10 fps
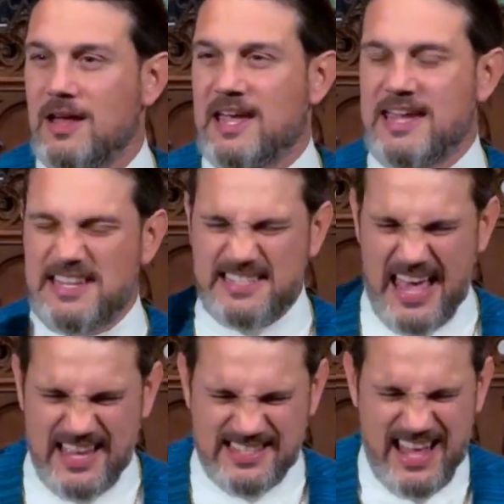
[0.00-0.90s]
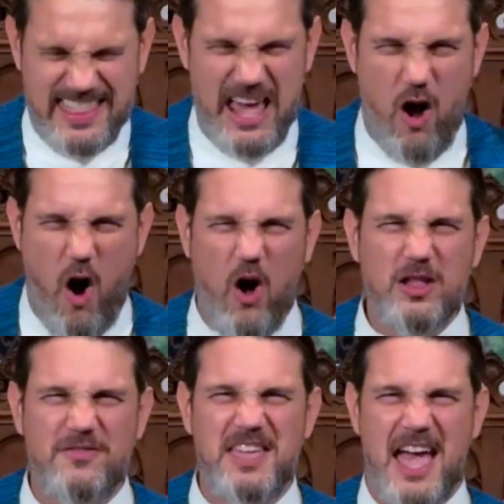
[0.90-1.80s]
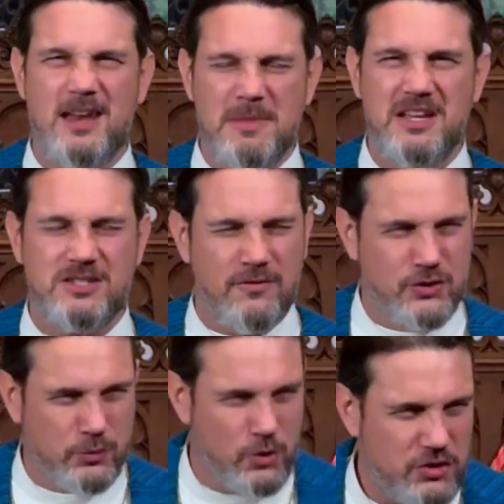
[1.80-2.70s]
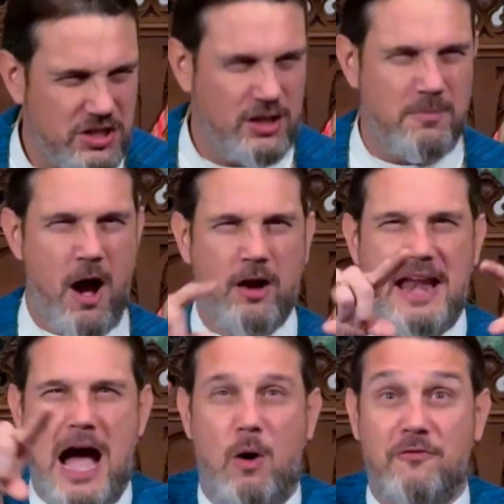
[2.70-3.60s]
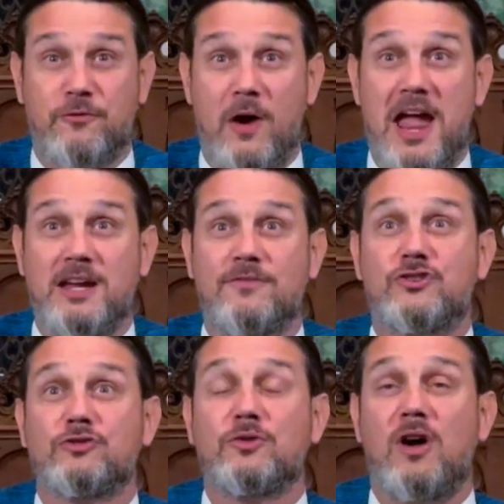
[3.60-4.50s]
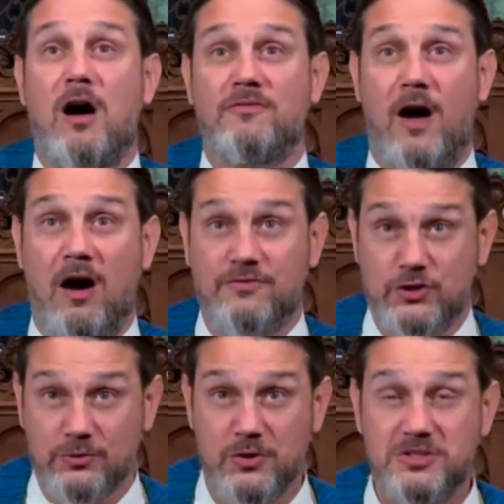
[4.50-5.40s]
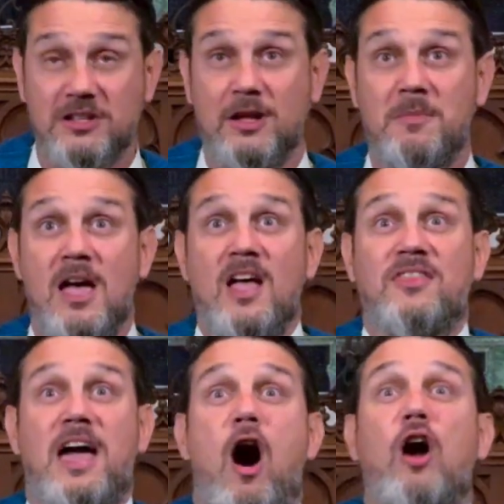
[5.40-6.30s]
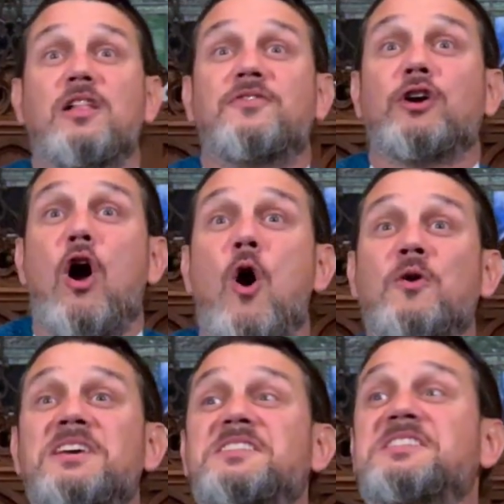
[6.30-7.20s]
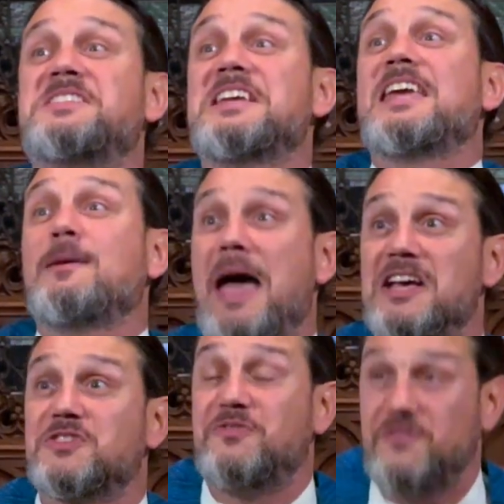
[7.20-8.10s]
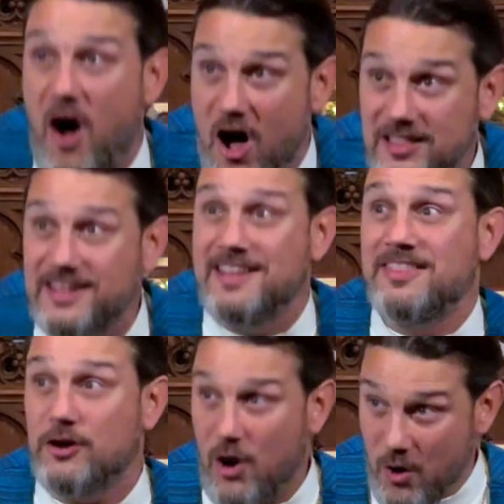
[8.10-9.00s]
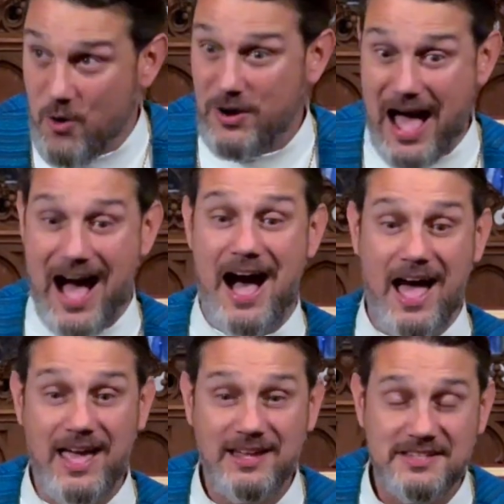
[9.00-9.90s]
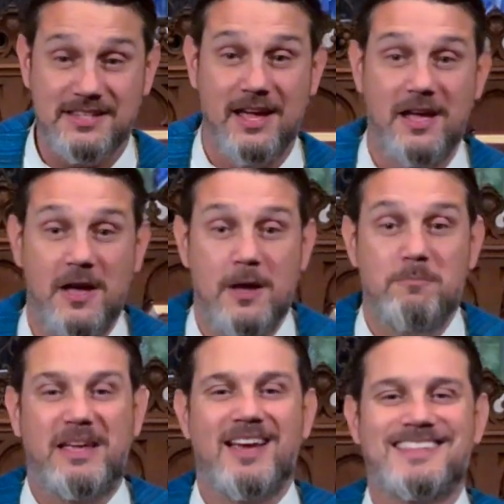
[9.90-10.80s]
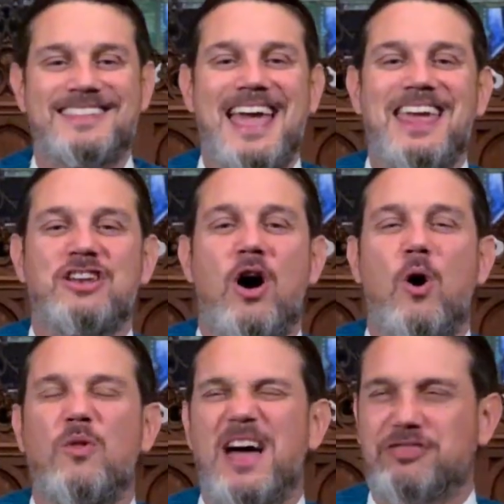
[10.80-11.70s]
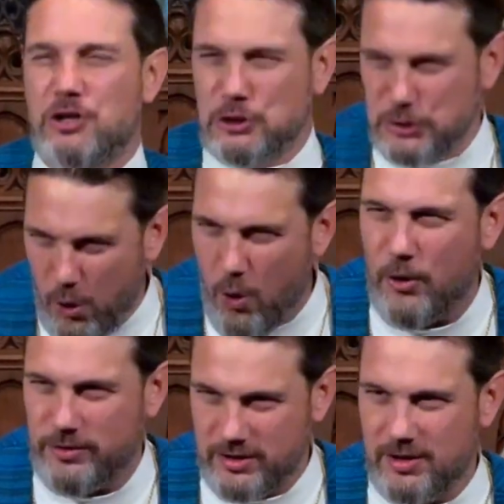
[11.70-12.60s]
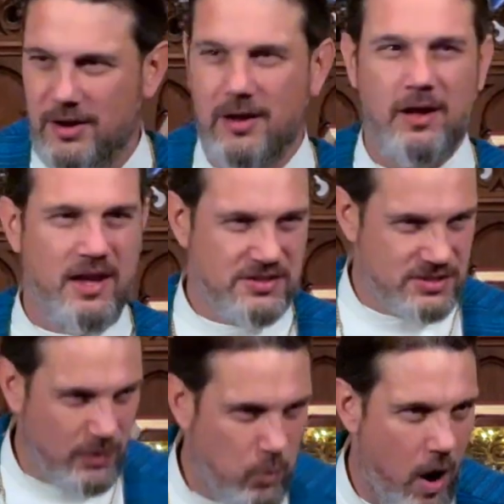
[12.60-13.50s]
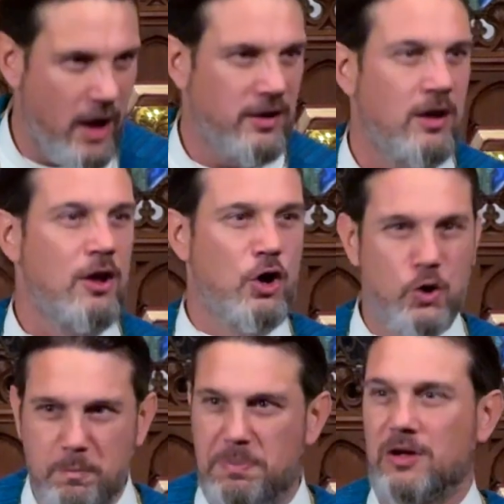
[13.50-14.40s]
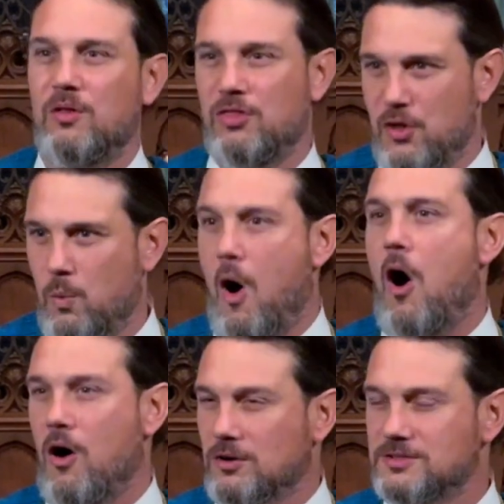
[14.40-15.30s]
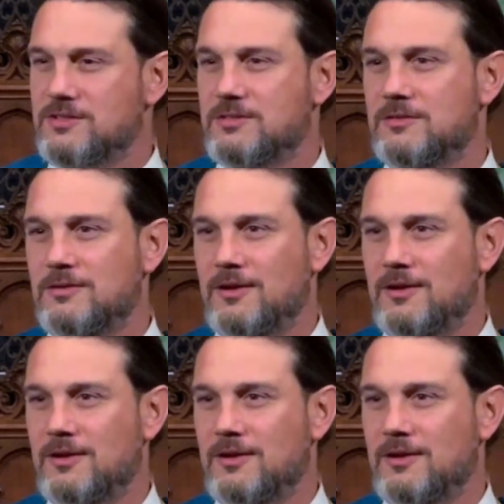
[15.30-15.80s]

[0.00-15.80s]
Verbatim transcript: He says that all of the enemies of Jerusalem are now afraid of, Jeru of, of Jerusalem, that all of their own esteem has fallen in their own eyes because they know that the Lord is the one who built the walls.